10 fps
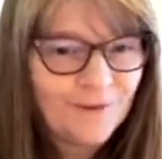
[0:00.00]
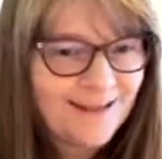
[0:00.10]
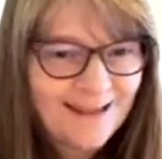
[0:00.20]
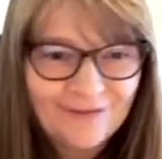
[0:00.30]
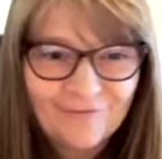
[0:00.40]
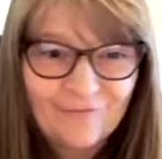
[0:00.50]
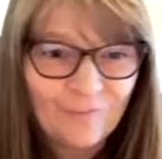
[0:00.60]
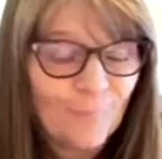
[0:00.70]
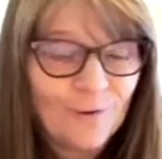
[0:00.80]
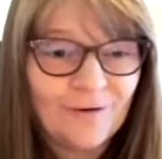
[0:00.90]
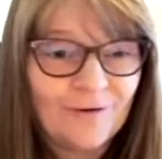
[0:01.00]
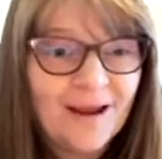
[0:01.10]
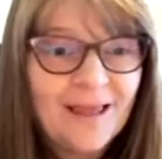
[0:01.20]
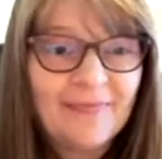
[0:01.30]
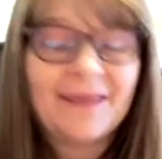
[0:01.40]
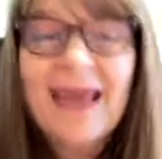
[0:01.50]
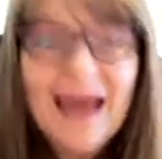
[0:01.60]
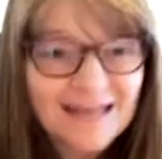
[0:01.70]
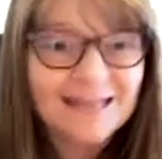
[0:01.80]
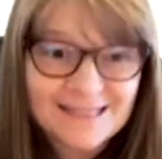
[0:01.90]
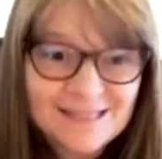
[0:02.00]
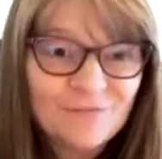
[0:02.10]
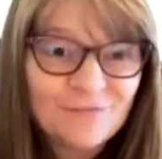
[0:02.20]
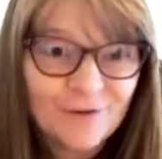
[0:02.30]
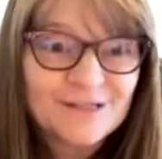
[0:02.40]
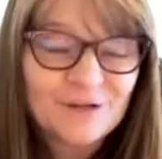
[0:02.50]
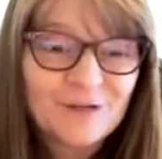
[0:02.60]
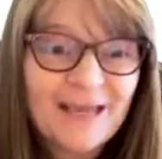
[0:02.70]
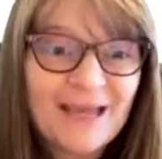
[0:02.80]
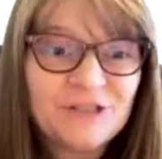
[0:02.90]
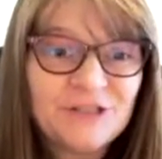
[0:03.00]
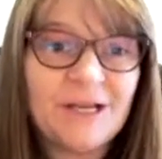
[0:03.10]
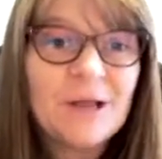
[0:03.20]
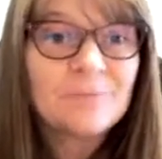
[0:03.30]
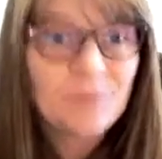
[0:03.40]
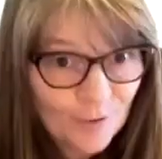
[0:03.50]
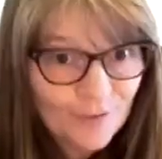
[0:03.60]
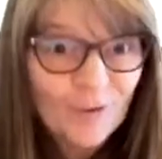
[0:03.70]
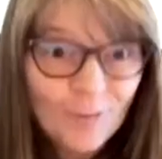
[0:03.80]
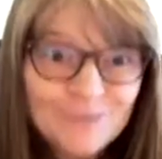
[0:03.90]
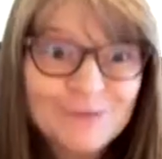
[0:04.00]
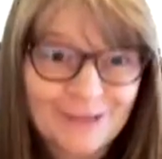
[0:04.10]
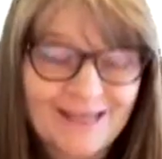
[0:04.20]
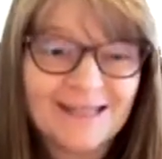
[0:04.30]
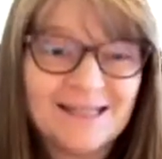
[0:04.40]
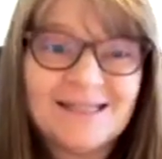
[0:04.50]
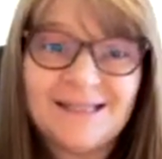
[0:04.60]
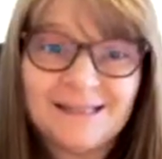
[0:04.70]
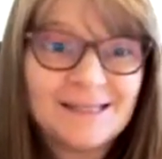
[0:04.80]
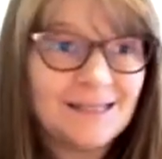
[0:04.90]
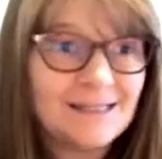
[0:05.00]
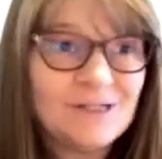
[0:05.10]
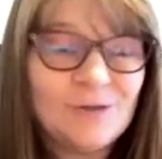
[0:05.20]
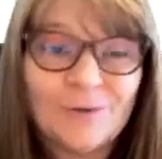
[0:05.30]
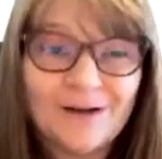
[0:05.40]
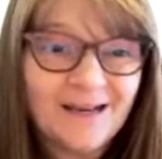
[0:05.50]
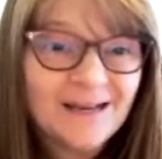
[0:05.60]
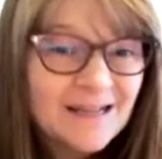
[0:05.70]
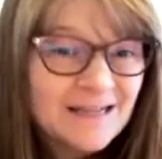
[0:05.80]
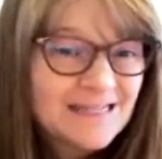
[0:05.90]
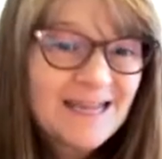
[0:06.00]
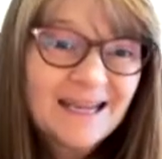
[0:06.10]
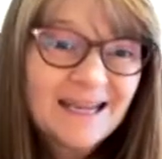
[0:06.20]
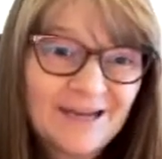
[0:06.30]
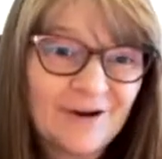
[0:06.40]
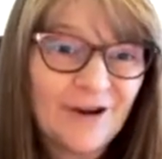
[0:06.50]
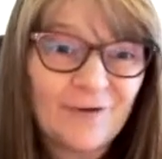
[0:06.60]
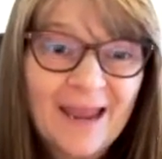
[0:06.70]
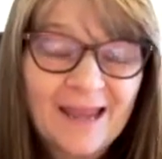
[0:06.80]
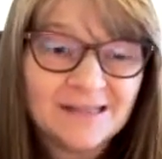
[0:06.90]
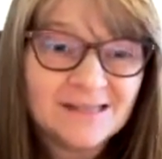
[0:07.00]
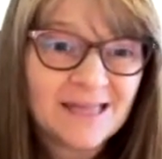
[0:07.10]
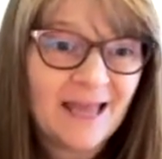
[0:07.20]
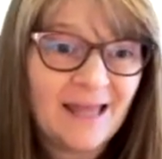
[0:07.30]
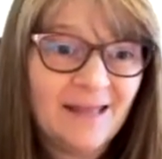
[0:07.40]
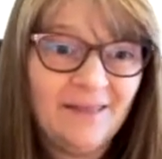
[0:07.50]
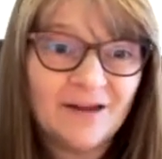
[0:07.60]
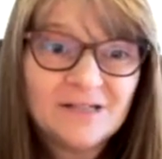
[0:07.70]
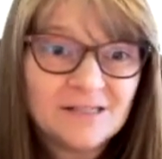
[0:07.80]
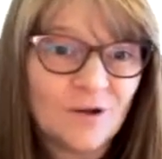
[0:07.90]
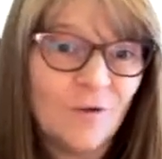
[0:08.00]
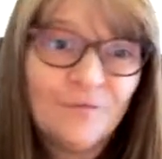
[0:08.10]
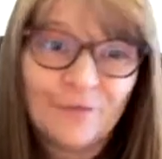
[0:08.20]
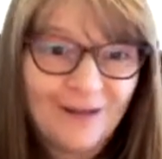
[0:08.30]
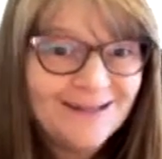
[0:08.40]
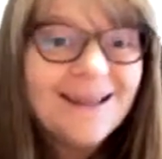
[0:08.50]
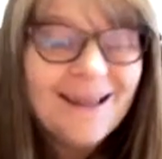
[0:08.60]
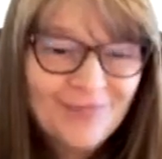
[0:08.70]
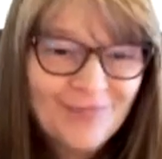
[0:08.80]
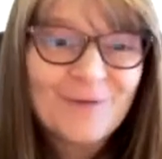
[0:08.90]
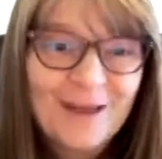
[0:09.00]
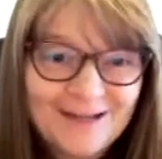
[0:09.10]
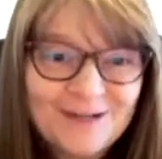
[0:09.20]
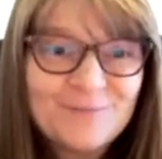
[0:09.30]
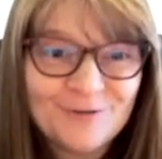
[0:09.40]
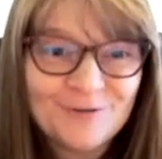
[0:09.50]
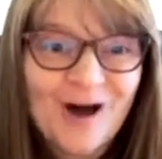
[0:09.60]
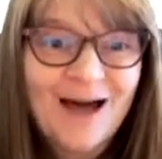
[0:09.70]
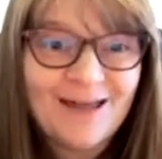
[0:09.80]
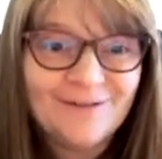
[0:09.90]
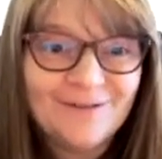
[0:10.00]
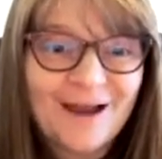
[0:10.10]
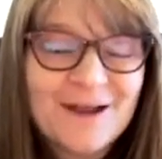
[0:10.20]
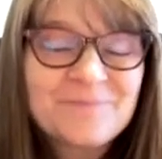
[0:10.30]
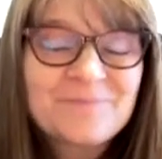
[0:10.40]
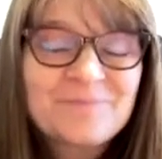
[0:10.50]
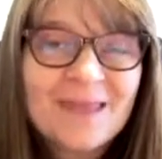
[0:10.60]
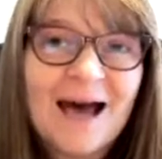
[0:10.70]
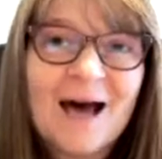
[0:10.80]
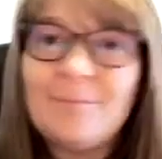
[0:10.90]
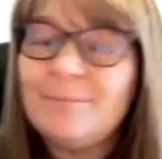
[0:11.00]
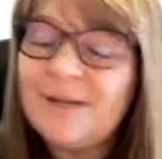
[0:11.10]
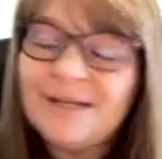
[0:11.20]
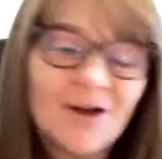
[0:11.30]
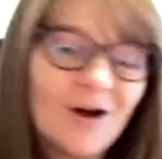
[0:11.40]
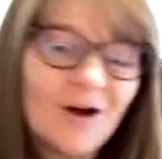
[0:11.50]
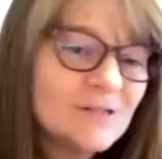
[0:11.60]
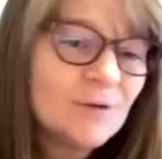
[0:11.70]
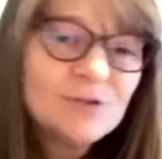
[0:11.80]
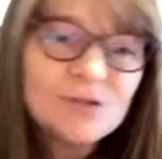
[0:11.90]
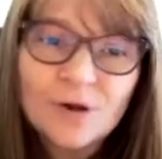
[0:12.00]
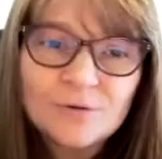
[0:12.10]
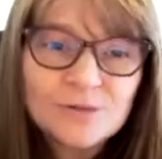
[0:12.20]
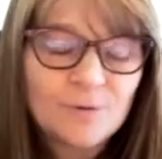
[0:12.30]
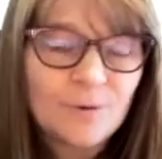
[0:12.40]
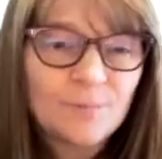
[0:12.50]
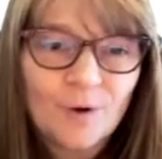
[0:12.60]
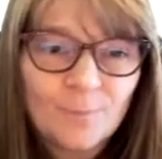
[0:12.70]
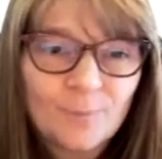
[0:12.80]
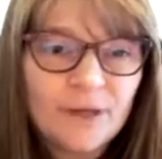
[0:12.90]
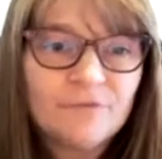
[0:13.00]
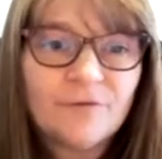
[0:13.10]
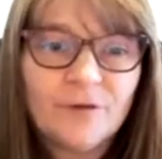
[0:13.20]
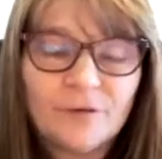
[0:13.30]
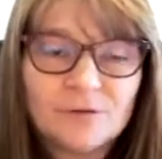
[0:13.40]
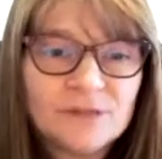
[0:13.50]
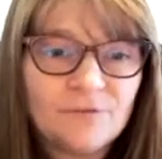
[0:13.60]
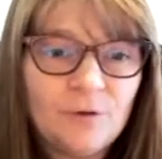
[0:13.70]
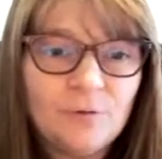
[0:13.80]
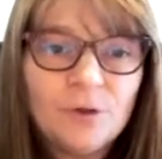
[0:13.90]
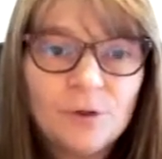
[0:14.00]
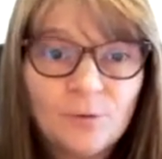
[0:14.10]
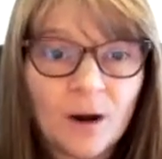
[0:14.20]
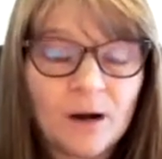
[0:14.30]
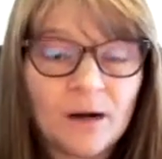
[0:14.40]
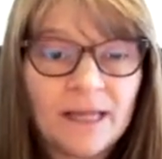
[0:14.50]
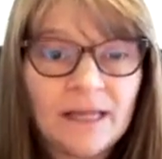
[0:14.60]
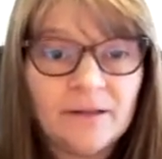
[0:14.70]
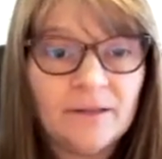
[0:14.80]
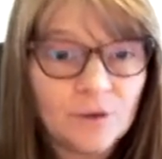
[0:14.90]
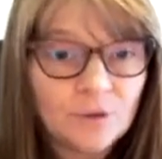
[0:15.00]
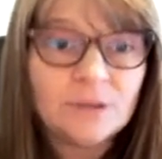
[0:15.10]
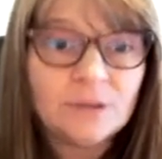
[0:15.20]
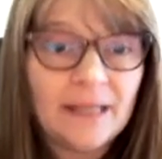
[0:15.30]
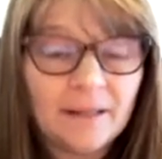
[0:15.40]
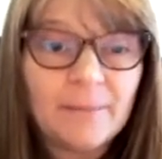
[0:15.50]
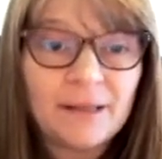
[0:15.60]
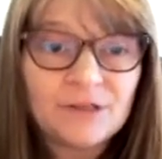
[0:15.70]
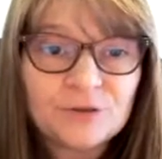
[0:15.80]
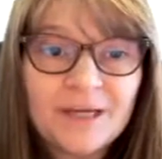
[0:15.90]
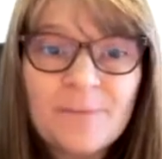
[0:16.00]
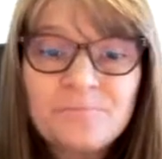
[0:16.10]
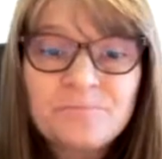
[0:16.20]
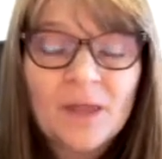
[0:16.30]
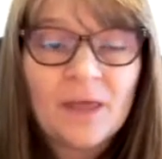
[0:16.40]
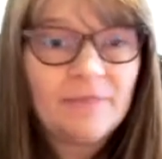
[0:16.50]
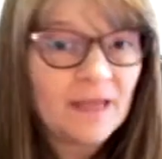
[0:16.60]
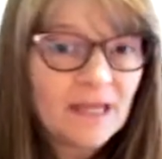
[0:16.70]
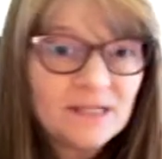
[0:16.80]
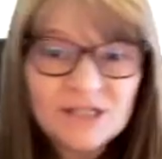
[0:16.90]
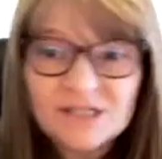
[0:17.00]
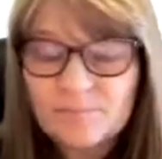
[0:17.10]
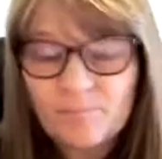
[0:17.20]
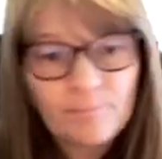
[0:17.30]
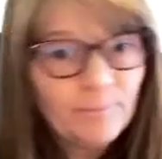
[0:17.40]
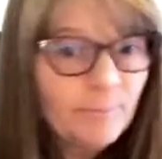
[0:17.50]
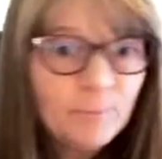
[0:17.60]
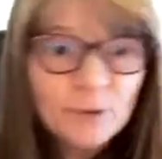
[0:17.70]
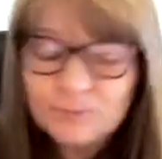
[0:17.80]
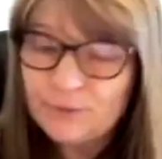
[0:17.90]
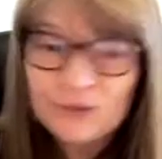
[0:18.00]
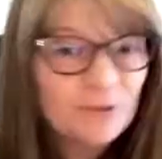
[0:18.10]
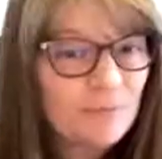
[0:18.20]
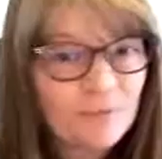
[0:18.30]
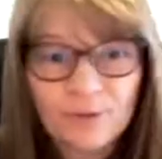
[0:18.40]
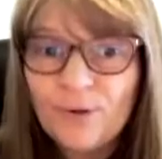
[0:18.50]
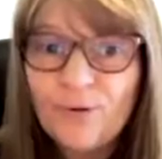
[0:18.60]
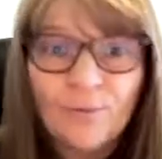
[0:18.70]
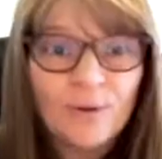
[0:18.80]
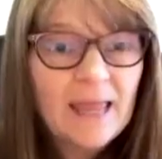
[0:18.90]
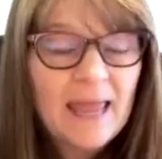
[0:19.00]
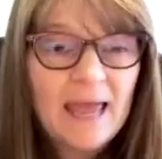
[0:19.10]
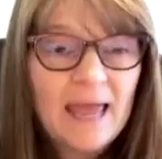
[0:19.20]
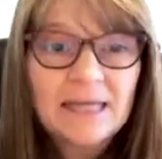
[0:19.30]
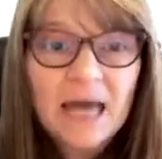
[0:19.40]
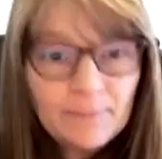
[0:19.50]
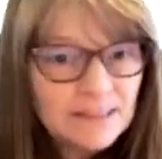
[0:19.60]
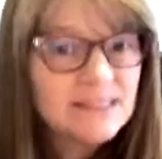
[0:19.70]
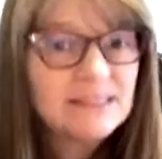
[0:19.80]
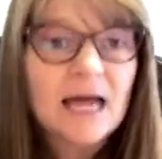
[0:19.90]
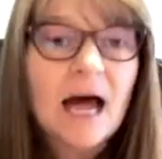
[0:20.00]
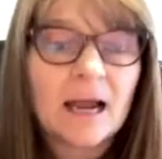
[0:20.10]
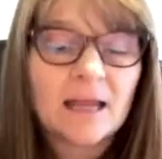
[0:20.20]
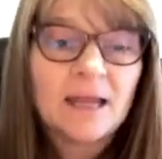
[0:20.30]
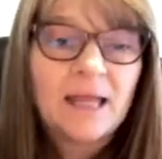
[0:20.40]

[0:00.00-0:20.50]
kind of were the catalyst for this creation were the older kids, these kids who are in secondary grades, and they're just over it. They're ready to move on, right? But it's also so appropriate for those of you who are in the early elementary that can just push them through and not be stuck